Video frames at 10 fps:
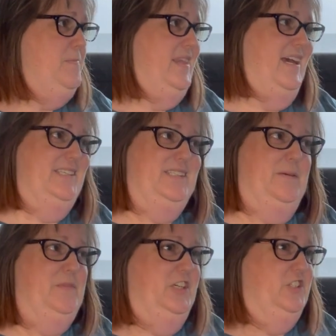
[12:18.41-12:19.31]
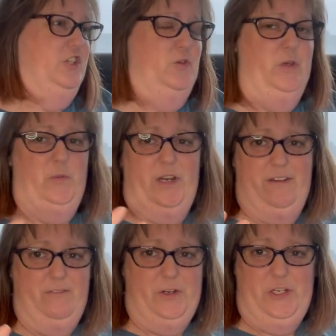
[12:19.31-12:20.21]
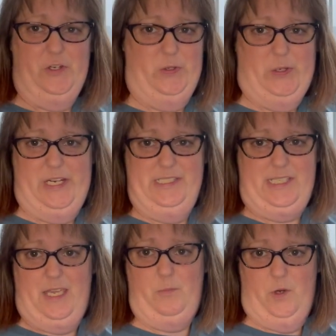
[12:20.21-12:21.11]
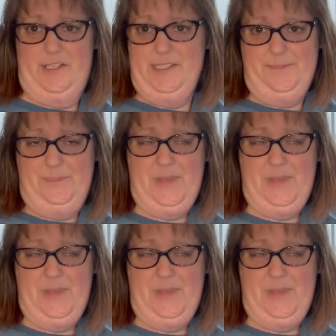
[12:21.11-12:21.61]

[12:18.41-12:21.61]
has something to do with whatever your great escape was,